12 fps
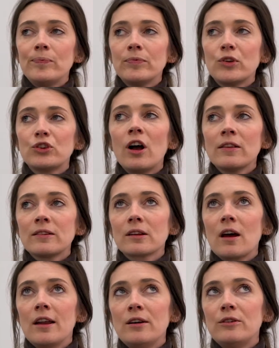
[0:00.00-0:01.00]
the chance to
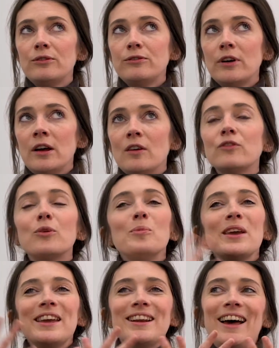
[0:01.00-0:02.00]
kind of, for
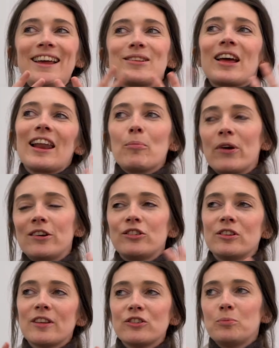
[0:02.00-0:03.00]
me, like
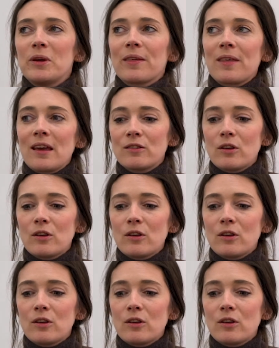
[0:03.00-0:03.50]
collaboration is such a big thing.